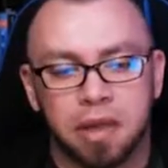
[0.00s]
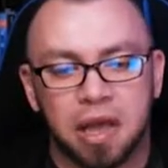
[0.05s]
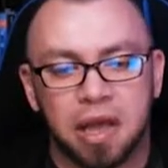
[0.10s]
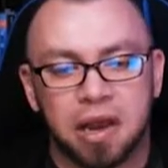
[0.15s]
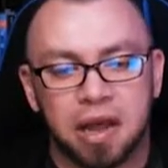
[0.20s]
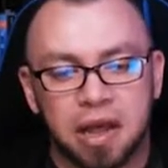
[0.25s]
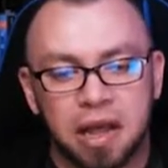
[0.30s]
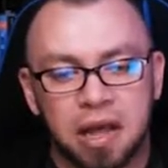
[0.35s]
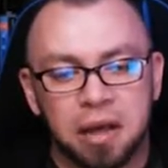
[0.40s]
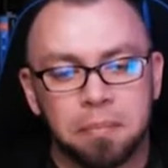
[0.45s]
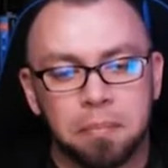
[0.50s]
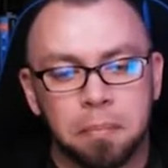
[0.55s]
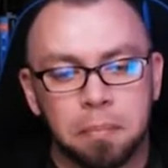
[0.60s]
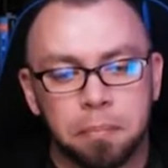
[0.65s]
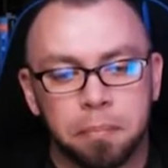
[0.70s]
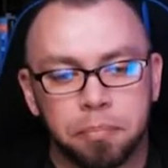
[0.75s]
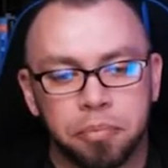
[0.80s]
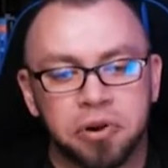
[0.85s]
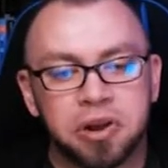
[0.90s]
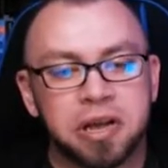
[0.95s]
And I
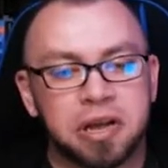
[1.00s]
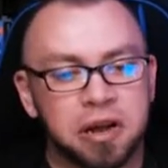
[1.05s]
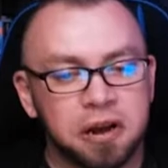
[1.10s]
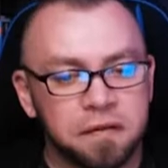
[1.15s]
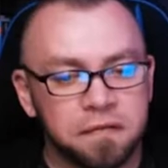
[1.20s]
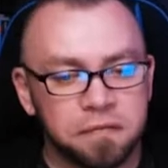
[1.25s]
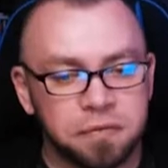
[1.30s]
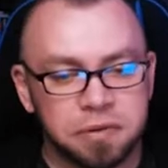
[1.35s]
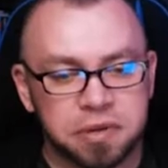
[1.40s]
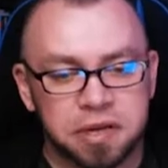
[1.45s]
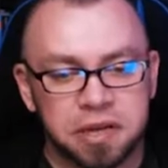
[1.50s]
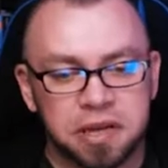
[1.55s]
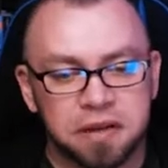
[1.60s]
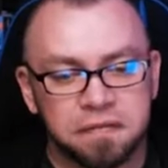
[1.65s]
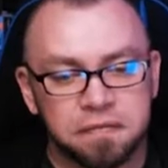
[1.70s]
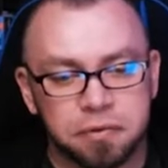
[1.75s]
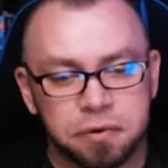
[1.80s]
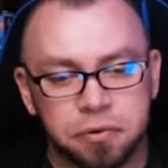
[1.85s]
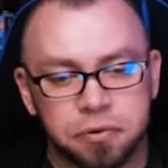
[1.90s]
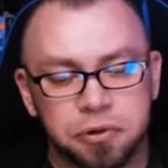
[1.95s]
am pretty careful to
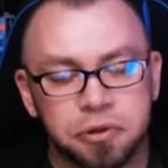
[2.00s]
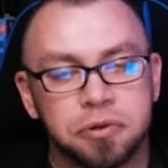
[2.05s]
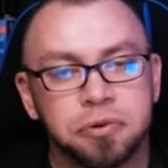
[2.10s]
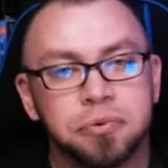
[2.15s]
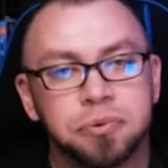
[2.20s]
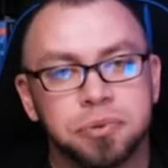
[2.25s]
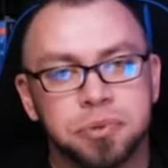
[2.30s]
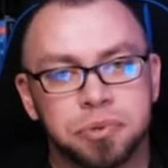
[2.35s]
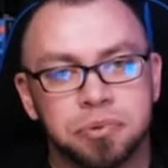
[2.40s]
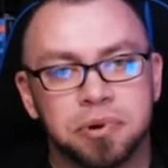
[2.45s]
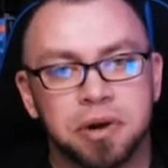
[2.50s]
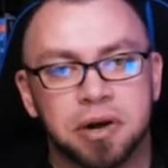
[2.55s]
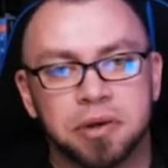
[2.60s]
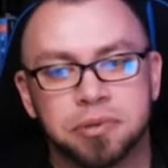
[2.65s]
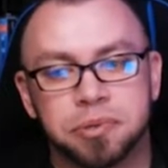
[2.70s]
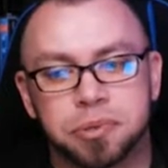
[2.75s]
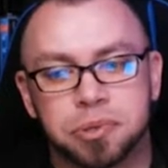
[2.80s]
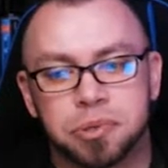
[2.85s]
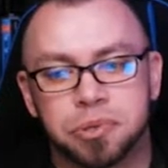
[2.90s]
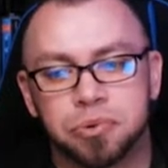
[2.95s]
give little clues
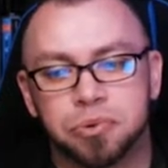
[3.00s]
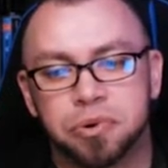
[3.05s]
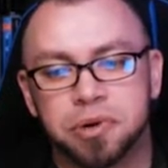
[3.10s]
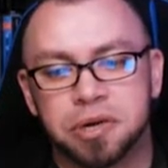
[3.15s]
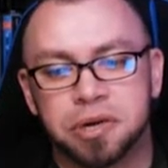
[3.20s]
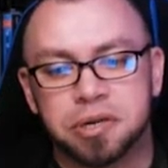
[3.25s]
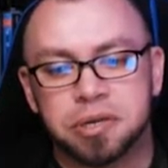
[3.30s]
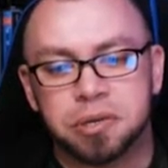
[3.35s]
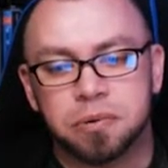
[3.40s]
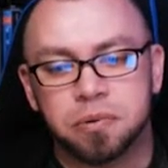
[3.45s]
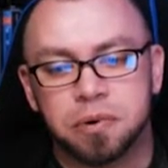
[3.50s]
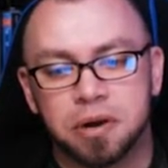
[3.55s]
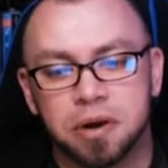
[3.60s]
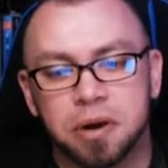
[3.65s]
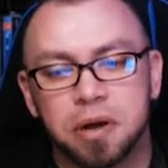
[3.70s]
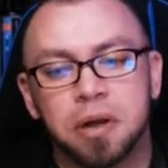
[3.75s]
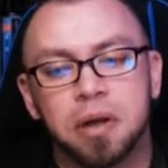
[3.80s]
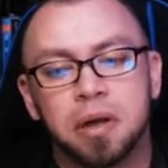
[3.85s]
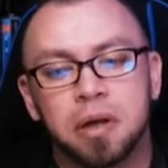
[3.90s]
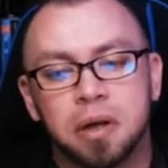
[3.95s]
throughout the story to
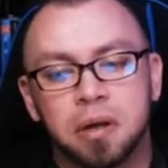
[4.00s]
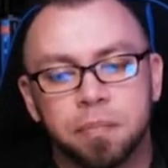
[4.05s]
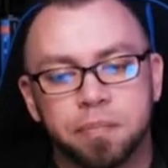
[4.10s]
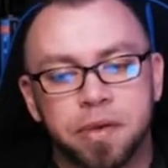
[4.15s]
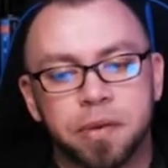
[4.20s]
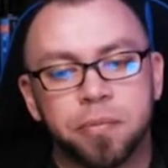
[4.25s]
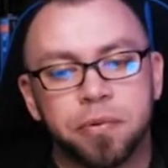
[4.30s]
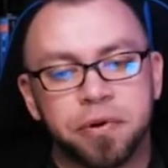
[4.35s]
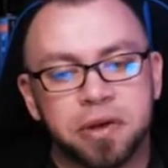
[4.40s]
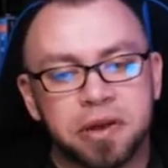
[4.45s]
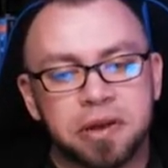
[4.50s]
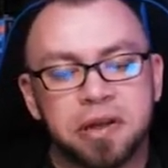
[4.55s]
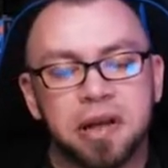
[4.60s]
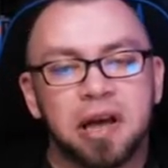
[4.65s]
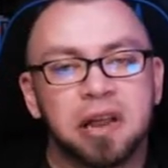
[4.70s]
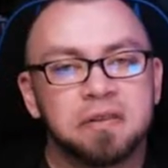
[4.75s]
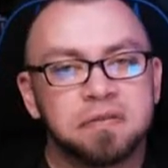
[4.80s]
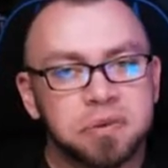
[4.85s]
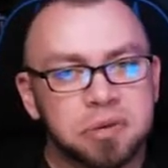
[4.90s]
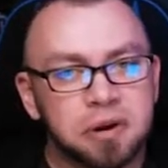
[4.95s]
where people can
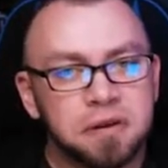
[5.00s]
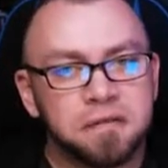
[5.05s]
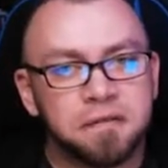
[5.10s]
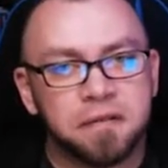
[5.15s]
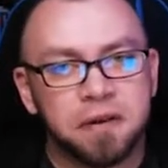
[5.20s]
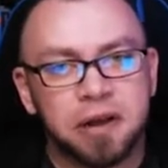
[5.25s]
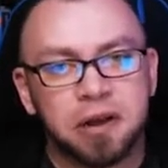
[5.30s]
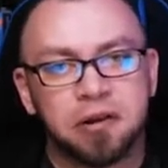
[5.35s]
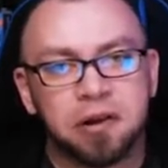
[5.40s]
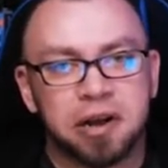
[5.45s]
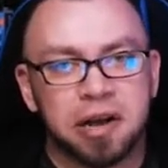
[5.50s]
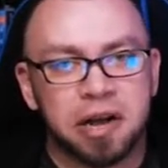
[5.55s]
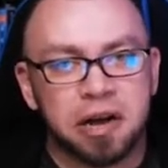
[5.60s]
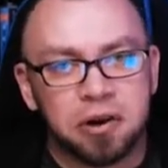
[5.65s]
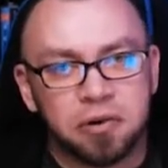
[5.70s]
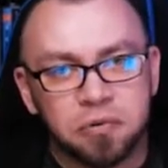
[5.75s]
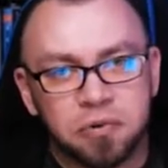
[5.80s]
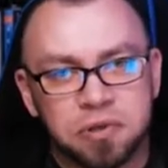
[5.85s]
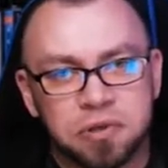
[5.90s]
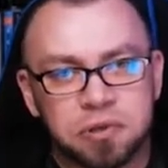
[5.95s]
kind of start figuring
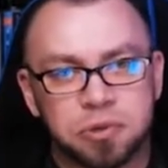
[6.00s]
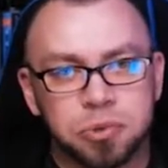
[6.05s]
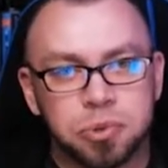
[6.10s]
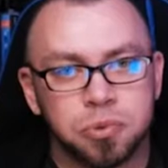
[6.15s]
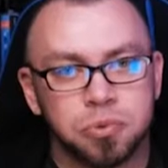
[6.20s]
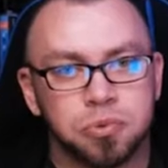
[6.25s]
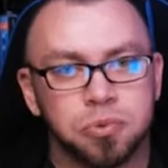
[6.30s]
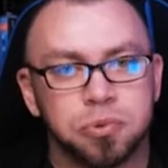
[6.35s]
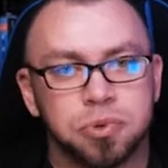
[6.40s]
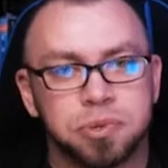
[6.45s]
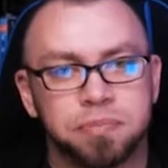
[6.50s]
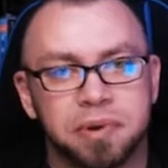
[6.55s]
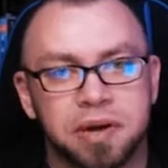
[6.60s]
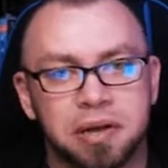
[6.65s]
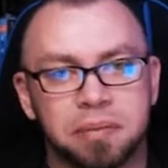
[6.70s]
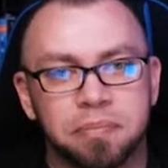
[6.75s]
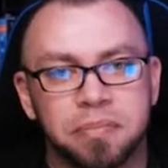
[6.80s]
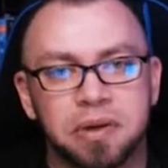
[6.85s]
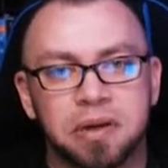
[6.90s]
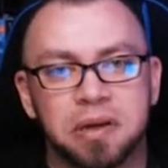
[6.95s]
out what those rules
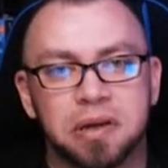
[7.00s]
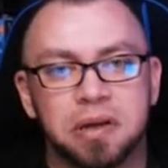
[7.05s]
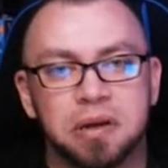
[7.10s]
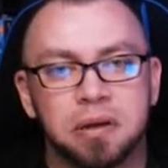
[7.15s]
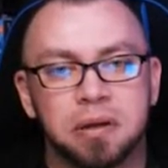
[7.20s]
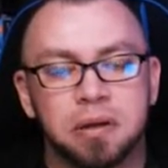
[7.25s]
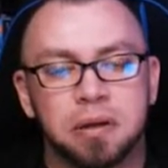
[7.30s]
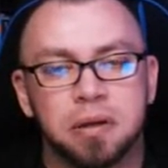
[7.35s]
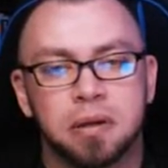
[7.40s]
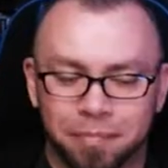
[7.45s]
might be.